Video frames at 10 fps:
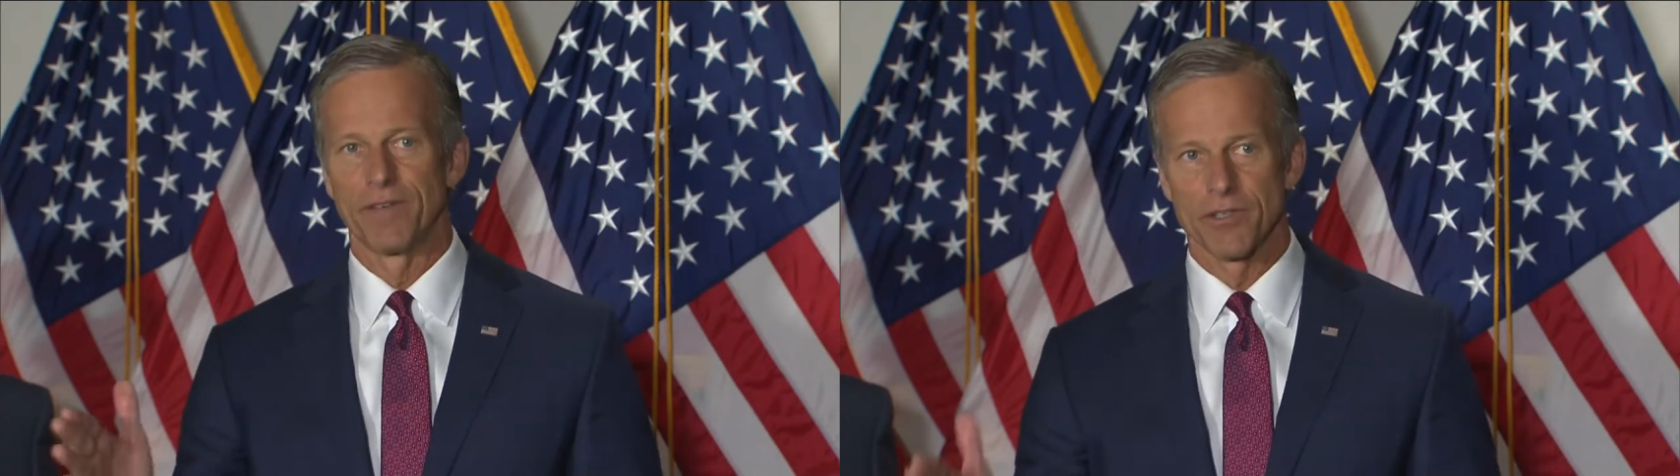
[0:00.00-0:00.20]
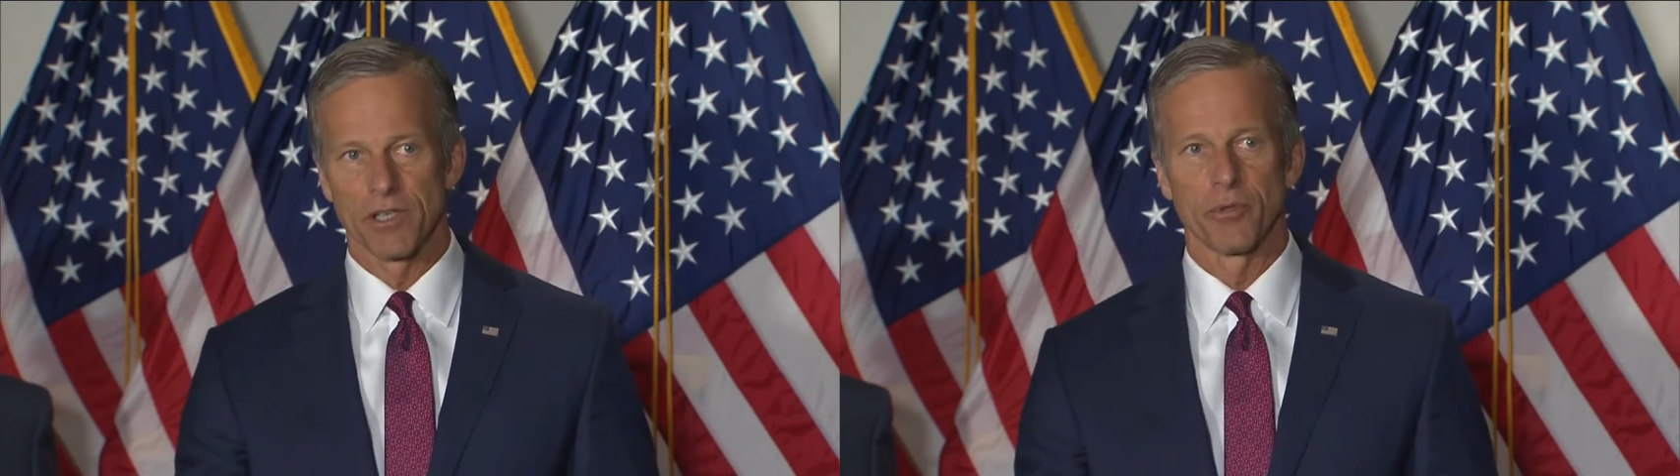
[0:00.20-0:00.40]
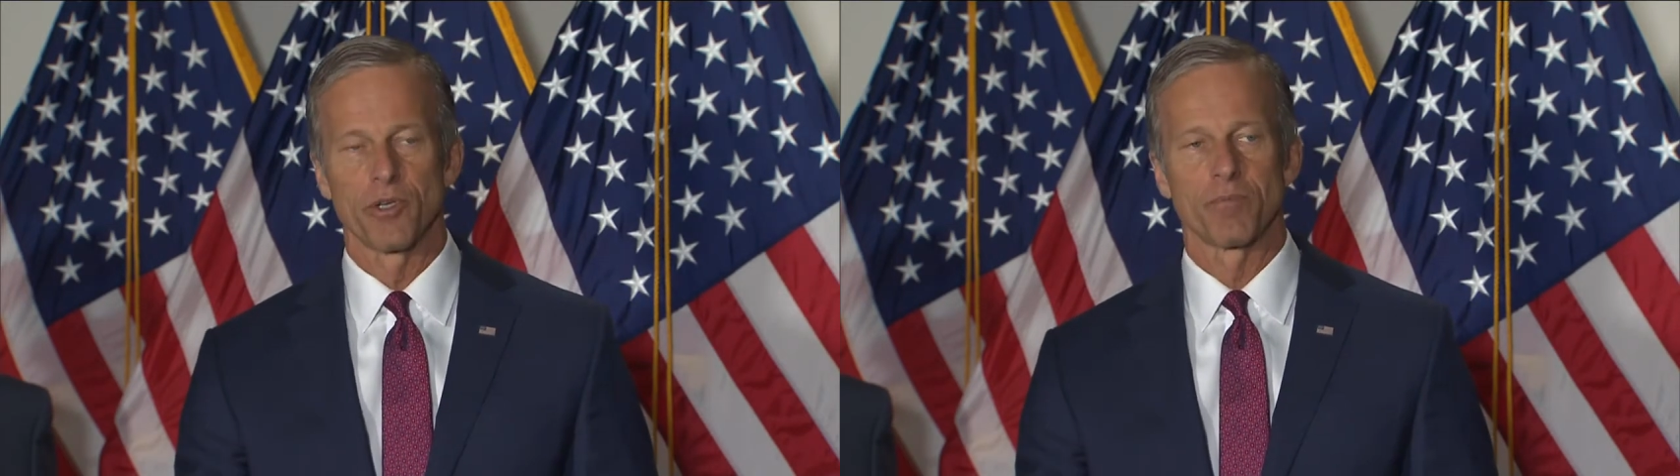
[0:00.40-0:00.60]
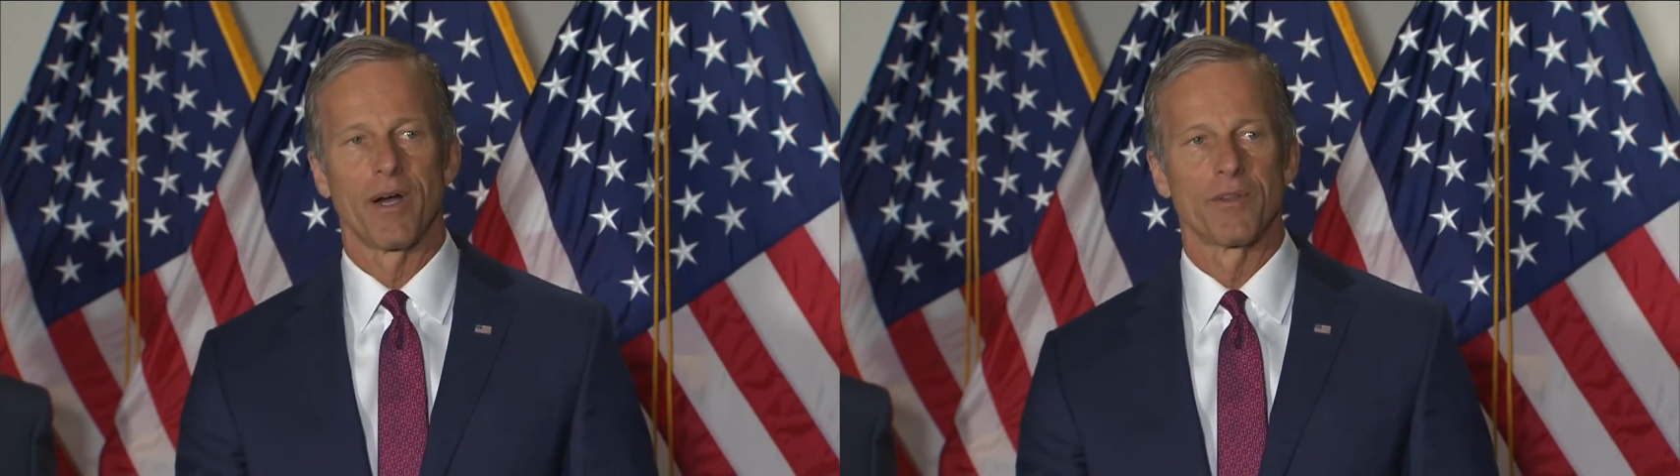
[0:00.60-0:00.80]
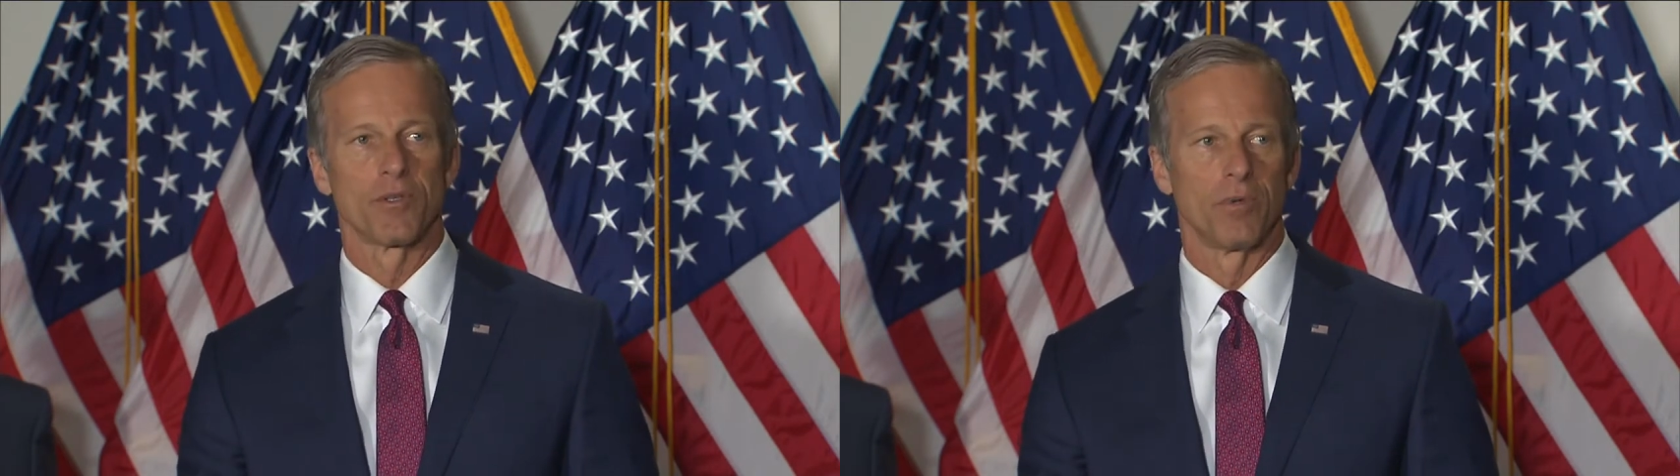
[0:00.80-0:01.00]
fiscally
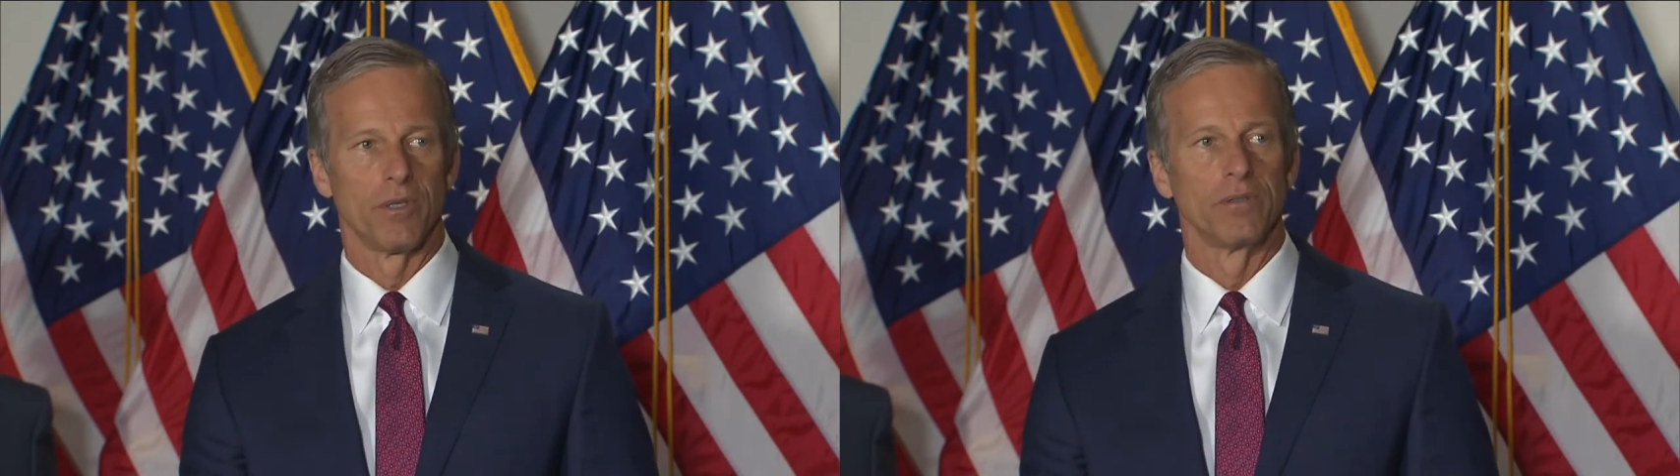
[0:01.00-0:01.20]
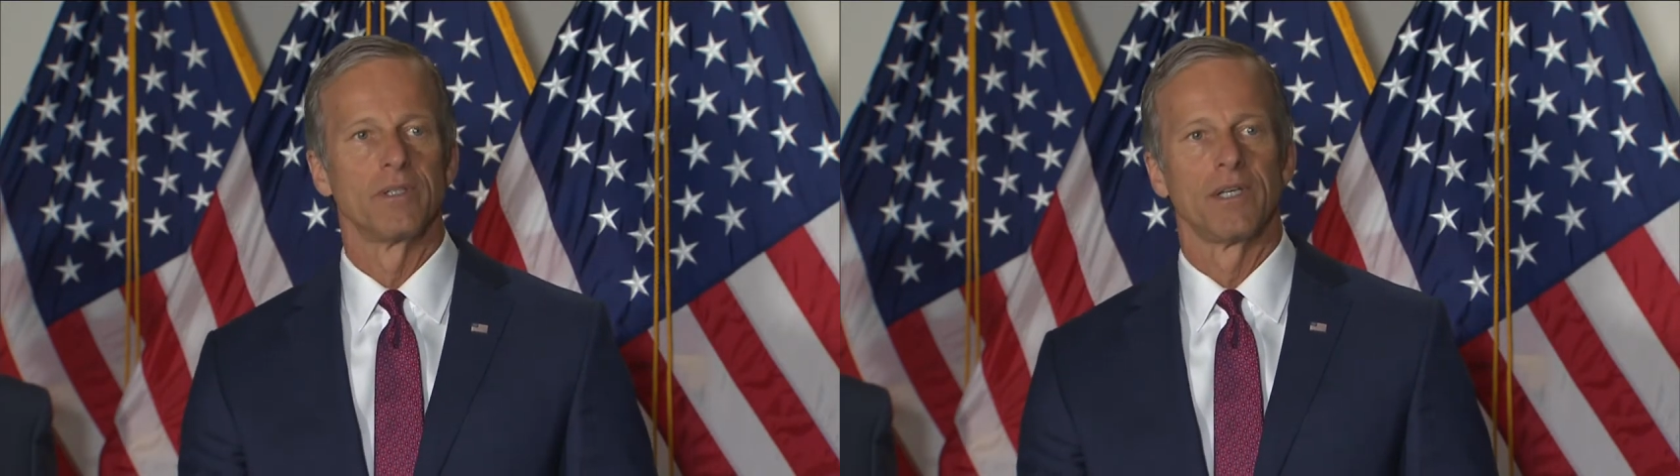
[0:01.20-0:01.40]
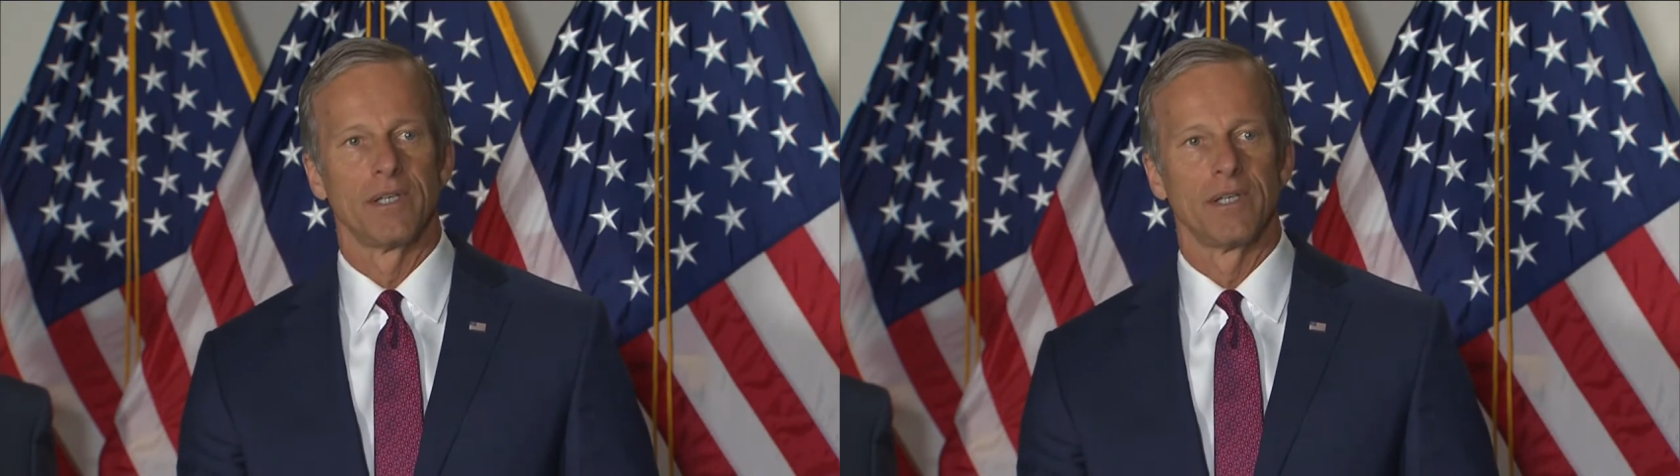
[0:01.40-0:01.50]
responsible